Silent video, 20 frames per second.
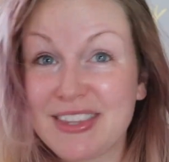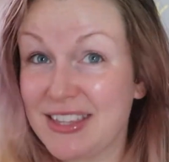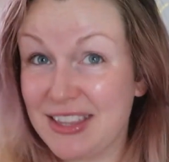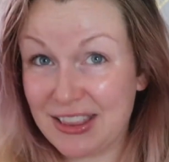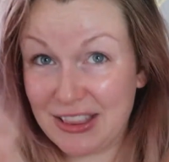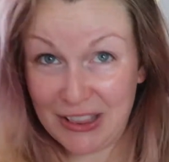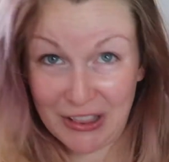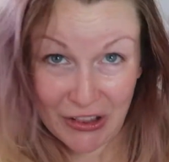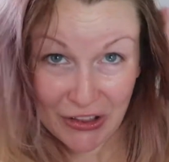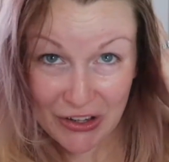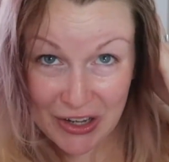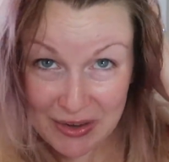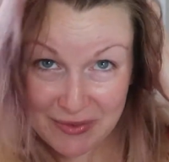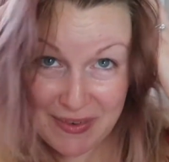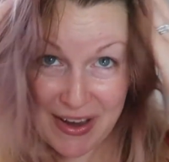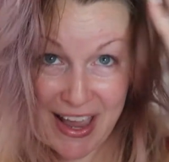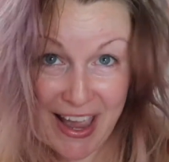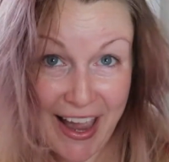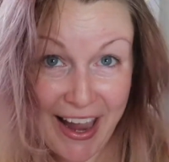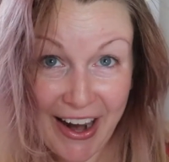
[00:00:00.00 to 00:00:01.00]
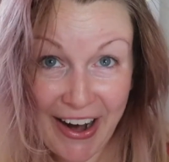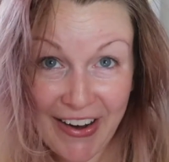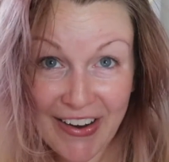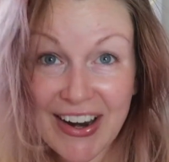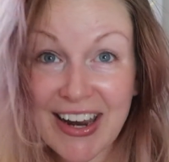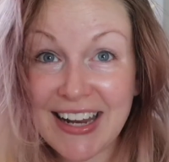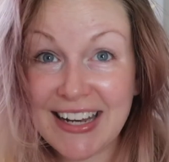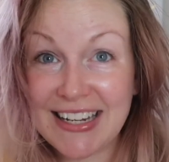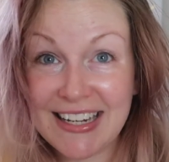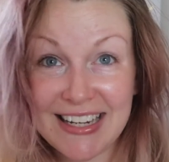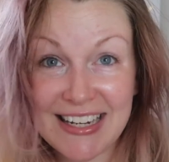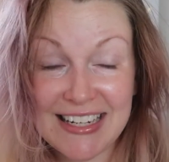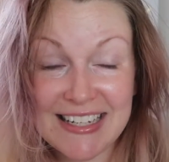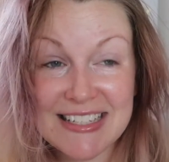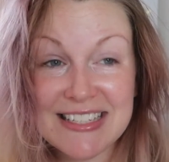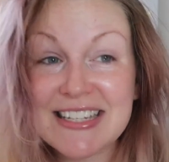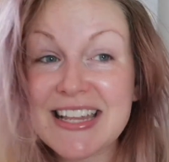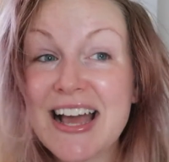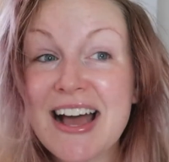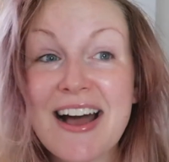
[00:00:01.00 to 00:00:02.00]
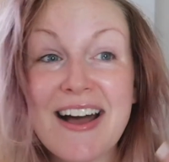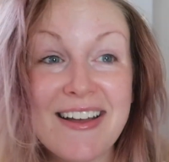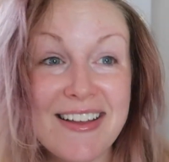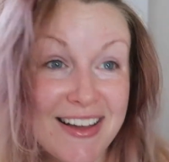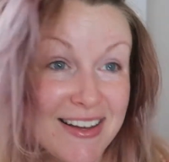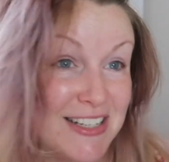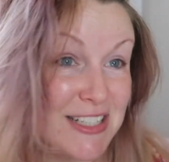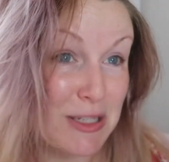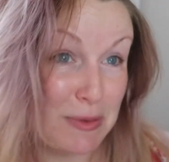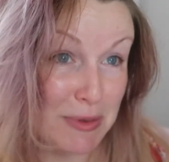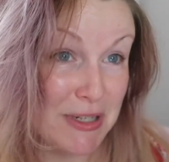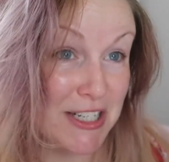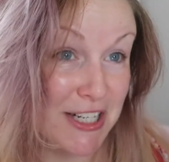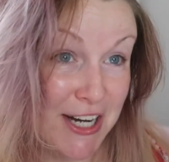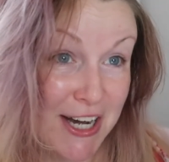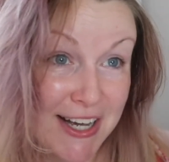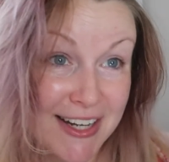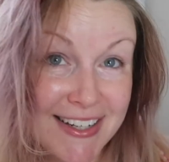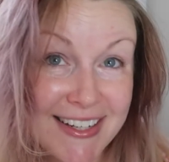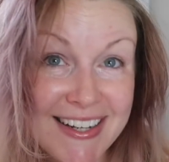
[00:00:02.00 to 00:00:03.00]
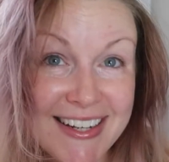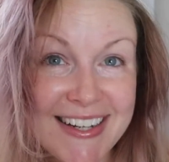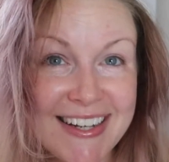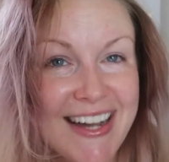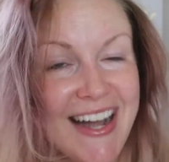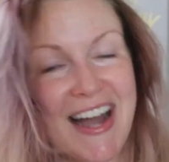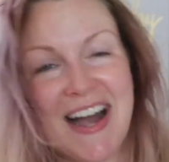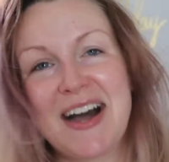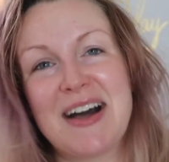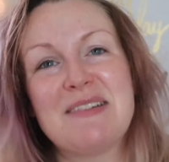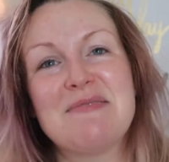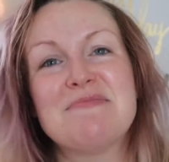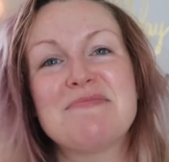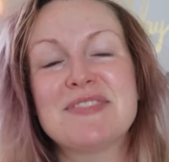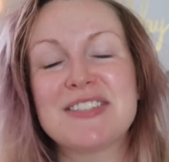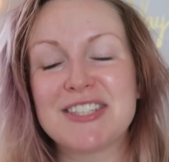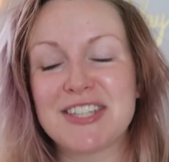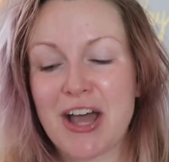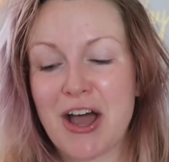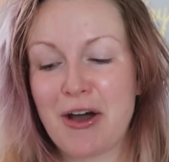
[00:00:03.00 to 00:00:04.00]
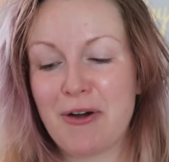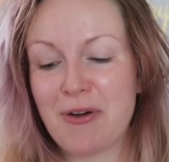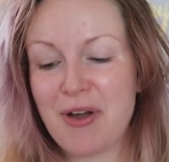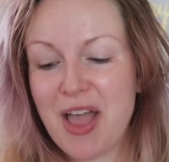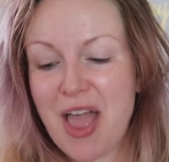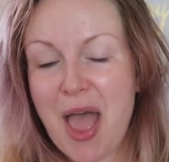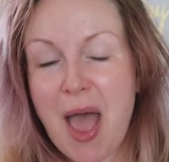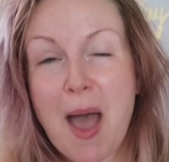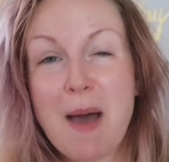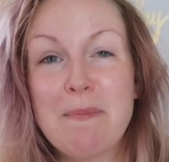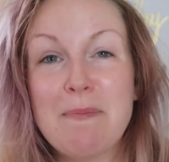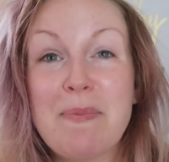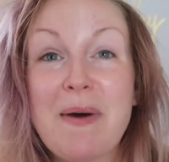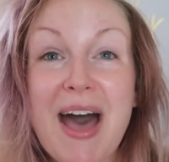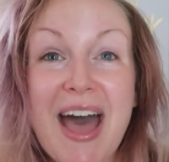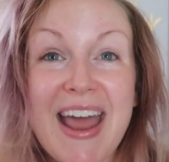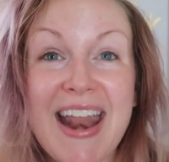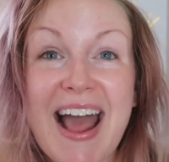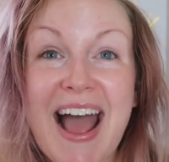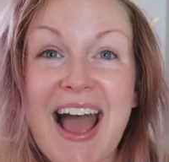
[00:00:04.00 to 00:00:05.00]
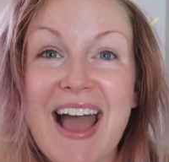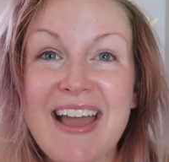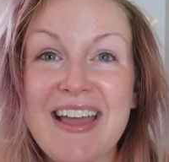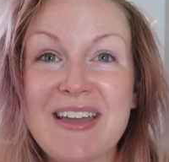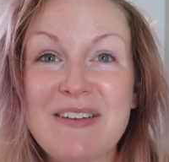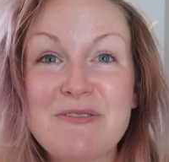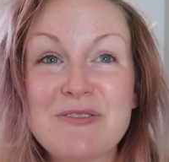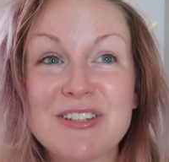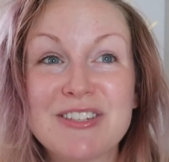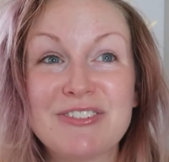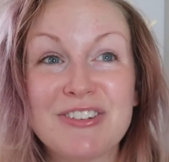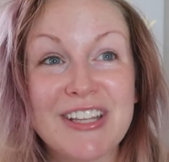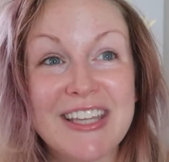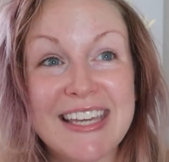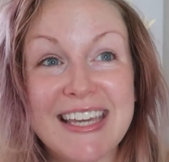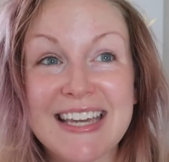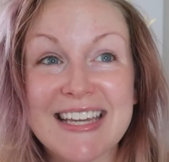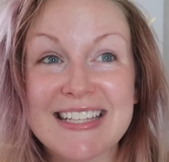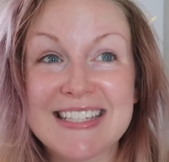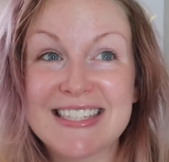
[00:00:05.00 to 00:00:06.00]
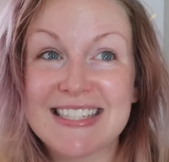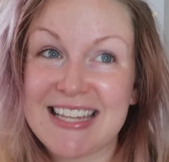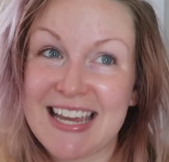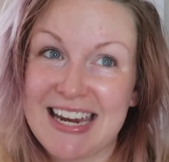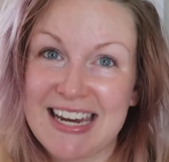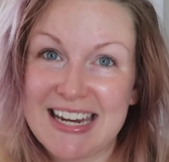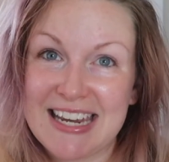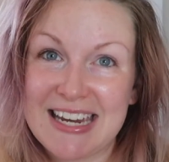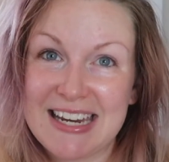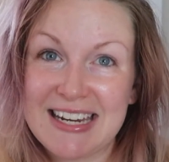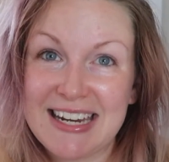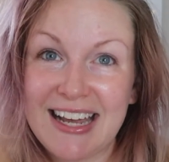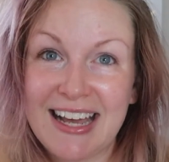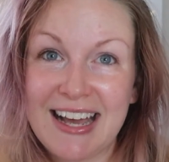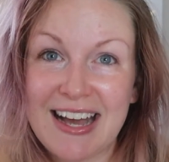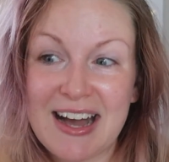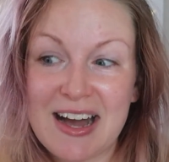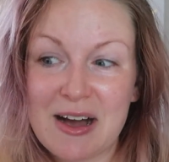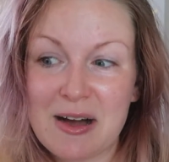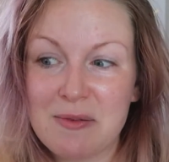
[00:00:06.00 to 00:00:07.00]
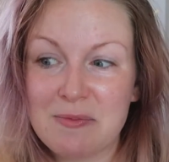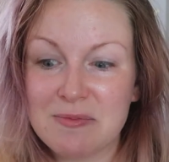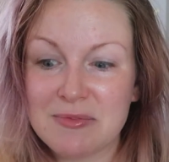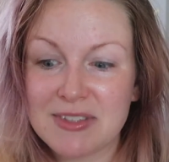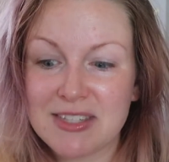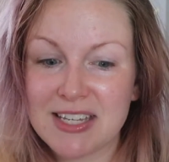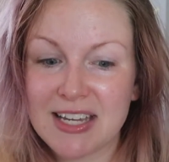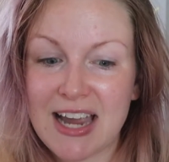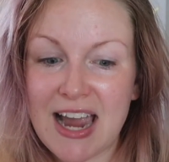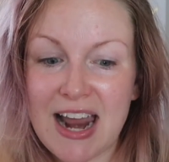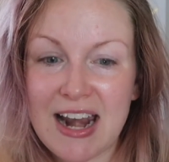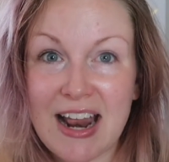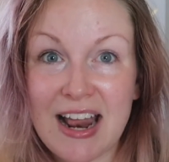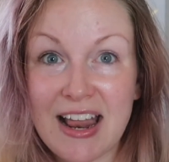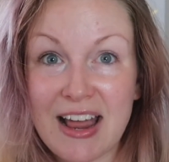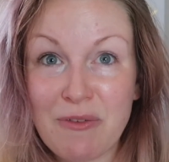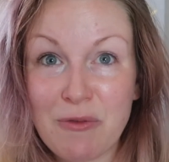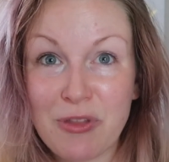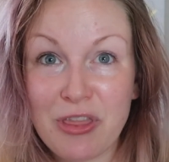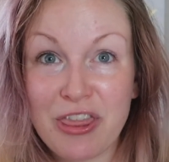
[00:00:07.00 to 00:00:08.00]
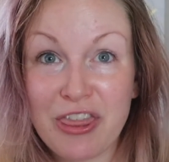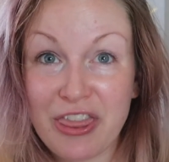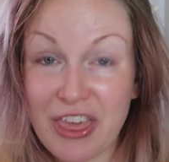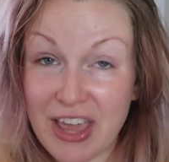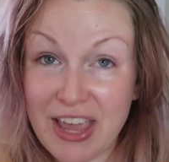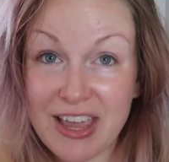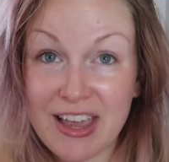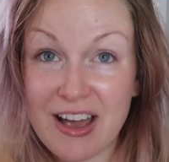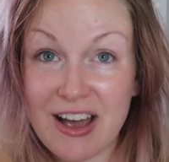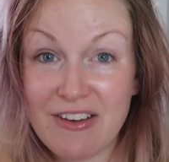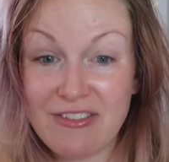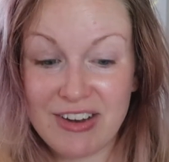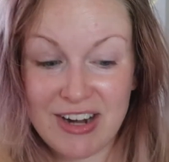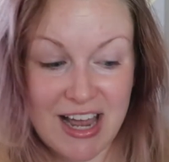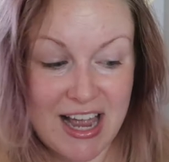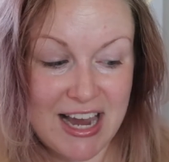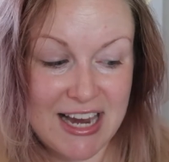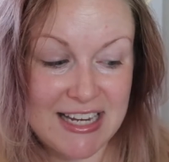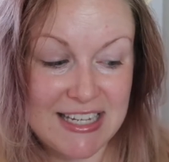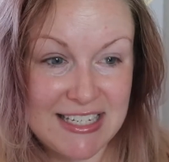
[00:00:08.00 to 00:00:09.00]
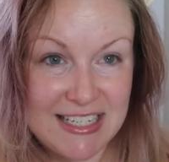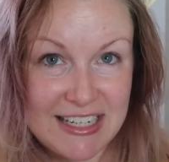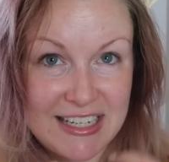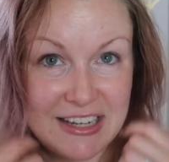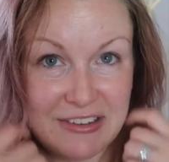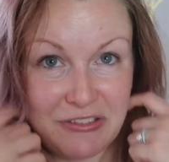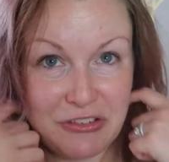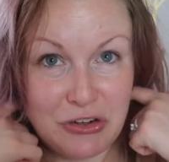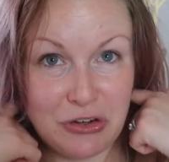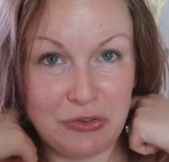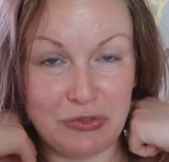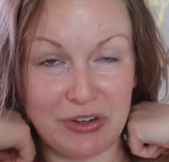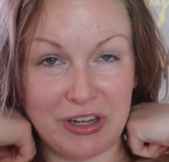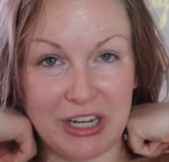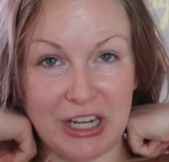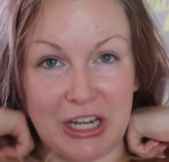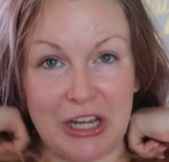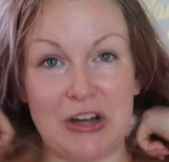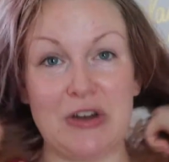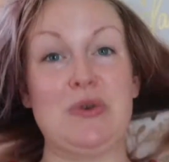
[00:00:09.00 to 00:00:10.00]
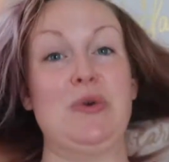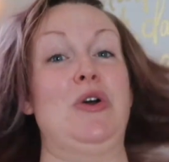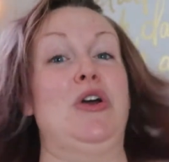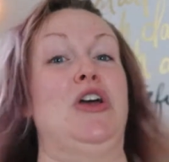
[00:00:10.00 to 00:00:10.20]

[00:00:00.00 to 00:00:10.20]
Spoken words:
Look at my hair, it needs to be done. But I was really excited to kind of think of an idea of a new video,